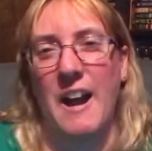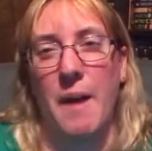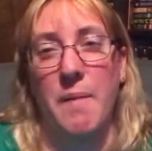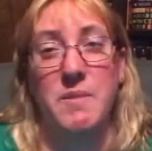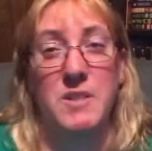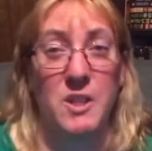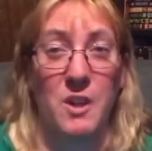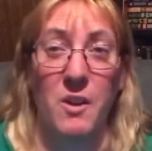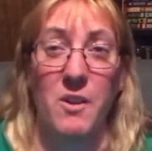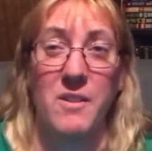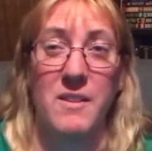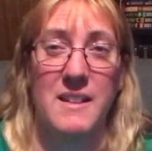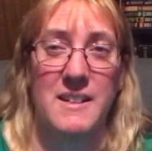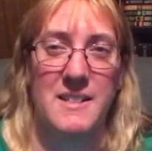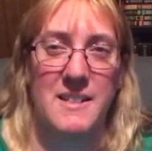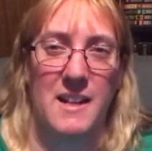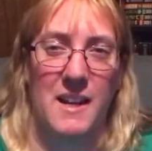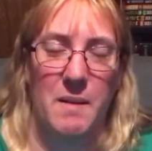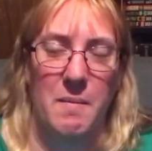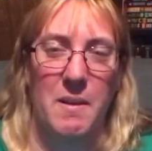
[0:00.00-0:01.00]
So let's
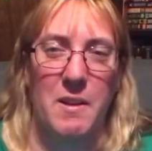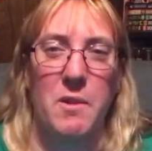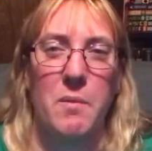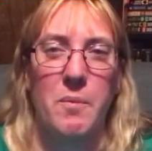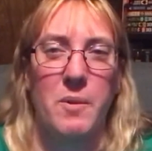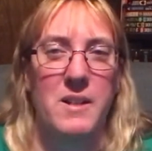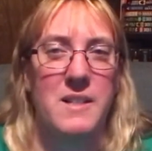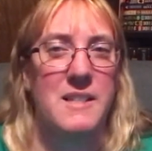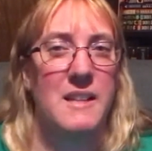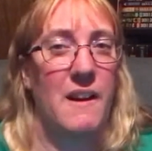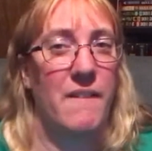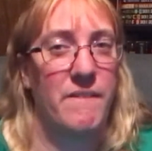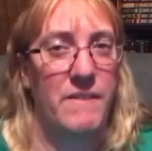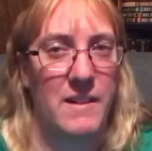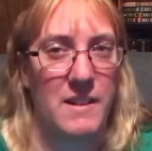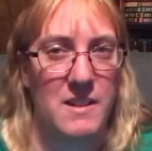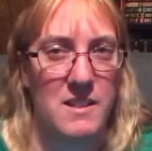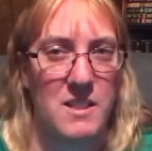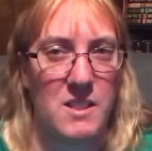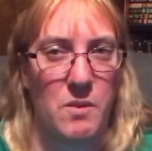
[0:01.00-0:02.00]
talk about the books that I
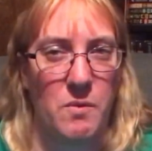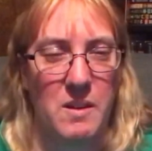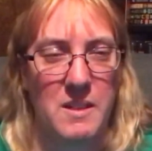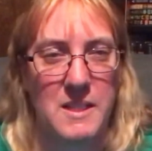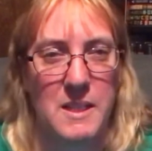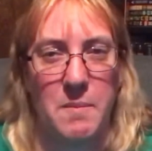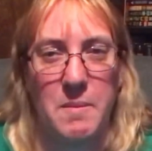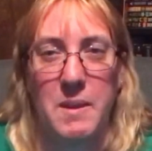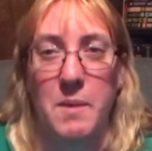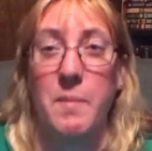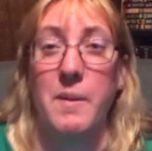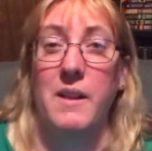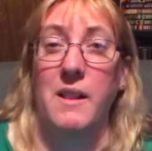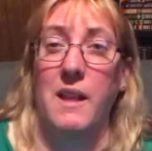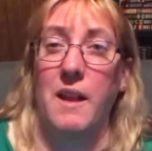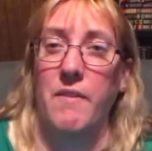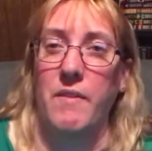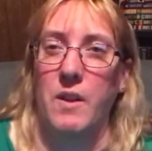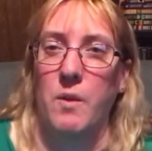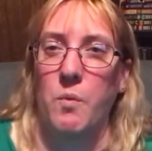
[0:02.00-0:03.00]
finished, the ones I'm in the middle
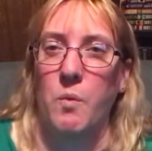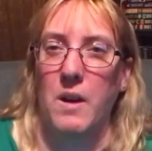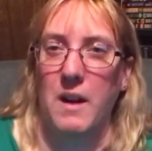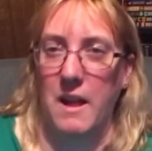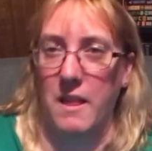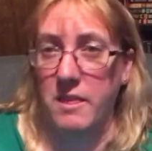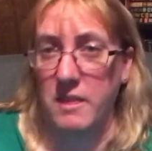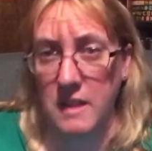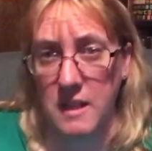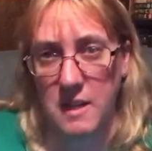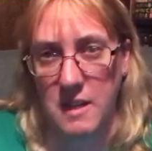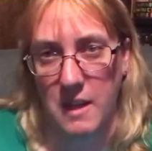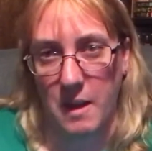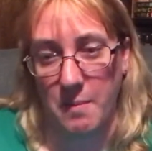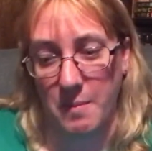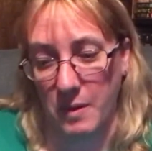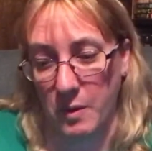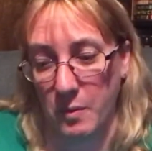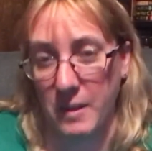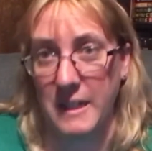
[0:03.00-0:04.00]
of, and what I think I'm
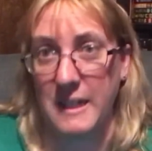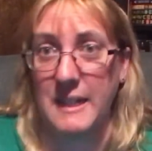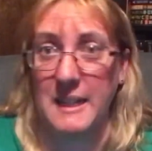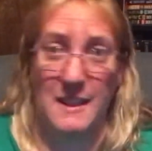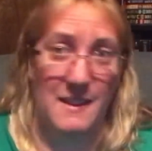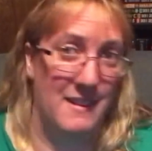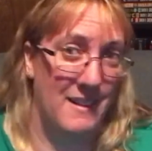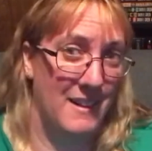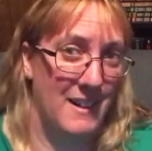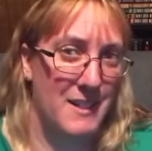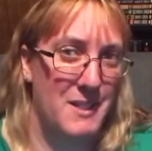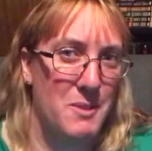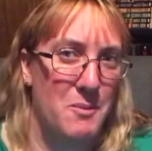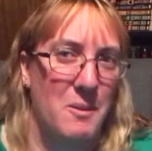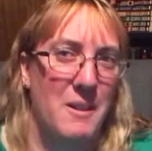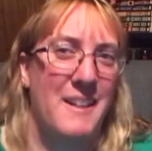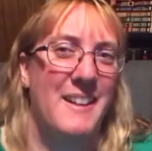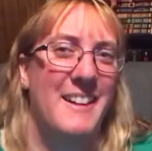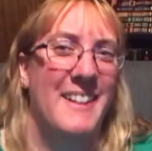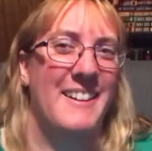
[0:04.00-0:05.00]
going to read in the next
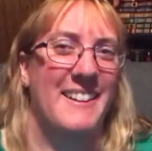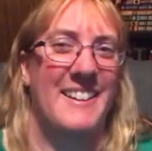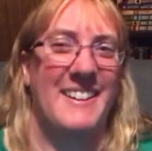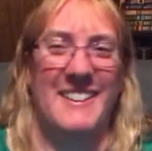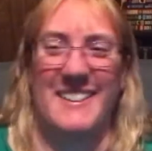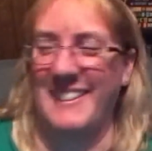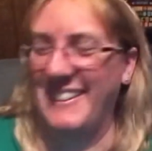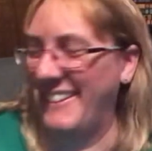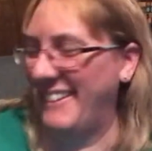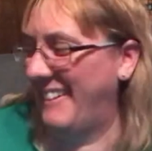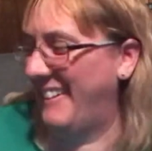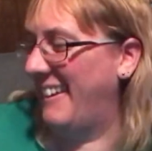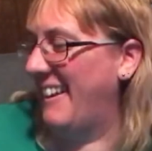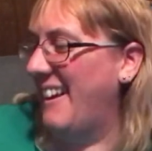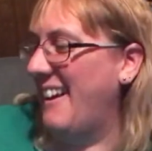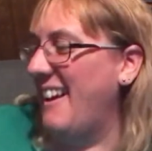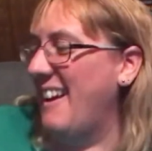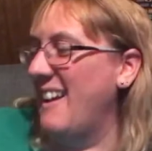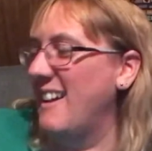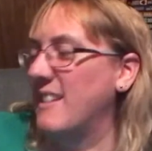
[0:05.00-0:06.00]
week.
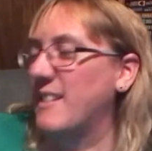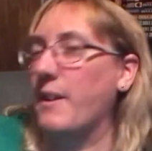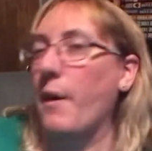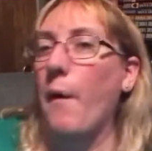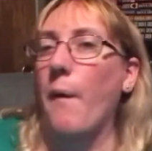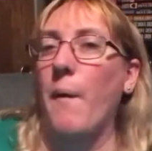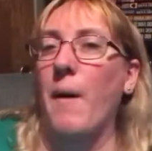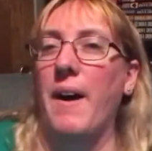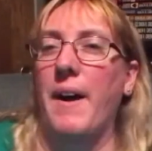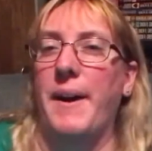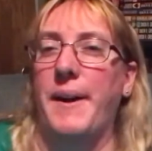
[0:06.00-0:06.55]
So,